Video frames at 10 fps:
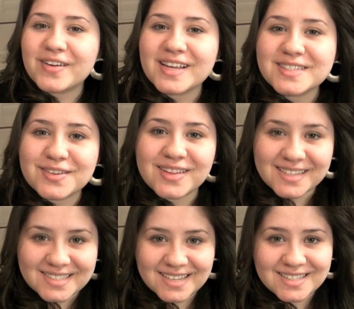Alright, so
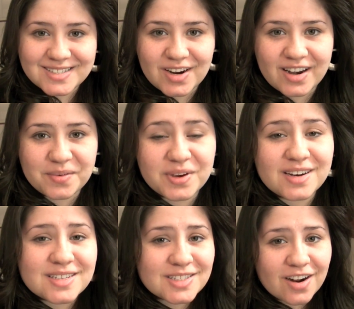let's get started. We're
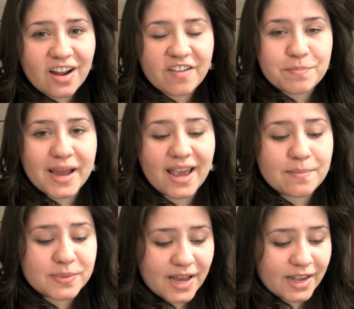going to start off by
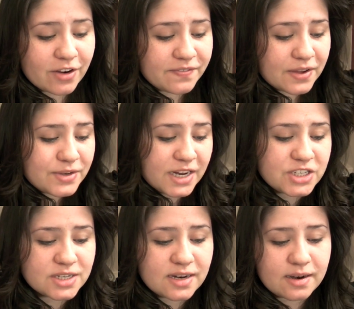applying our foundation,